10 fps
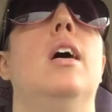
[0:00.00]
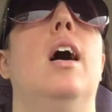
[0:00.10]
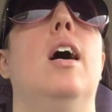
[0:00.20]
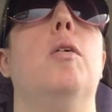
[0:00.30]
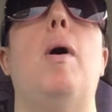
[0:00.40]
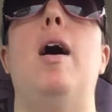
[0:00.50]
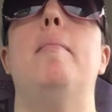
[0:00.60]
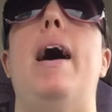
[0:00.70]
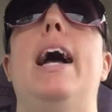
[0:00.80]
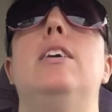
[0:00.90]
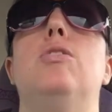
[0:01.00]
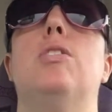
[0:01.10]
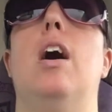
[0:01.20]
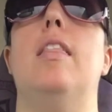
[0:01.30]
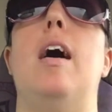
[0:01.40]
a while back you
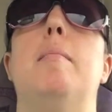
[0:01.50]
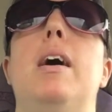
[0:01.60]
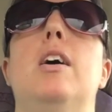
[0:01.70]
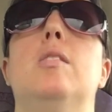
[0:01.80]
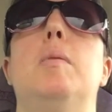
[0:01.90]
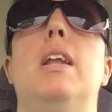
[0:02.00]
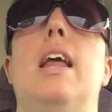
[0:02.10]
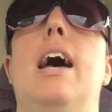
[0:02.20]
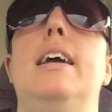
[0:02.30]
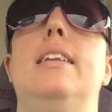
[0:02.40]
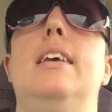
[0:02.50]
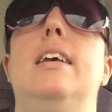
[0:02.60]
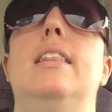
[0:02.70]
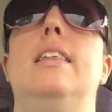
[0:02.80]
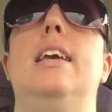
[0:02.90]
saw that my husband and I
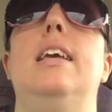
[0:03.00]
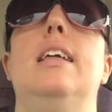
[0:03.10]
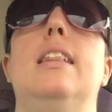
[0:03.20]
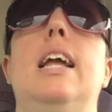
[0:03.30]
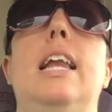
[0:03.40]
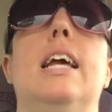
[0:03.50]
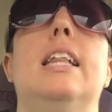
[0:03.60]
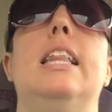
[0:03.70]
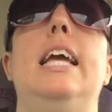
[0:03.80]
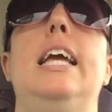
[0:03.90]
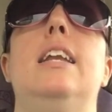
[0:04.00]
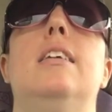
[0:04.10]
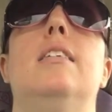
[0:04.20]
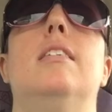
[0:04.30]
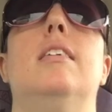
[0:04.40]
did the Lean and Clean
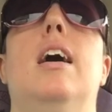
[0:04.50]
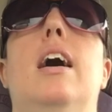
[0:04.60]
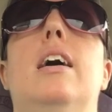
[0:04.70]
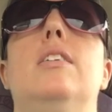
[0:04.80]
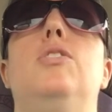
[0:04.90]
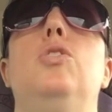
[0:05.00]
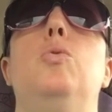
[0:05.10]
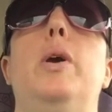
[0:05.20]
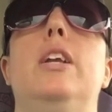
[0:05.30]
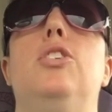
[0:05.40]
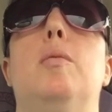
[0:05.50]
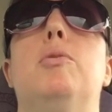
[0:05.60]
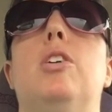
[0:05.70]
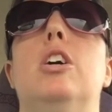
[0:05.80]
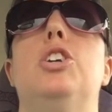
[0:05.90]
2-week
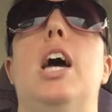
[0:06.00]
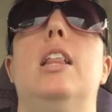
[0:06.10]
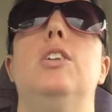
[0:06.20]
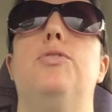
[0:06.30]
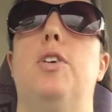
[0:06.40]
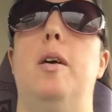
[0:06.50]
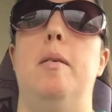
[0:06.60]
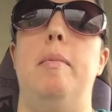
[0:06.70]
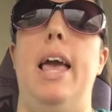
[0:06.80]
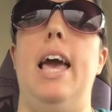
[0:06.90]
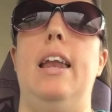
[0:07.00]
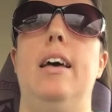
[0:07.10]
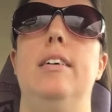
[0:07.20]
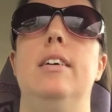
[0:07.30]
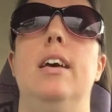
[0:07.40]
jumpstart challenge from Hannah,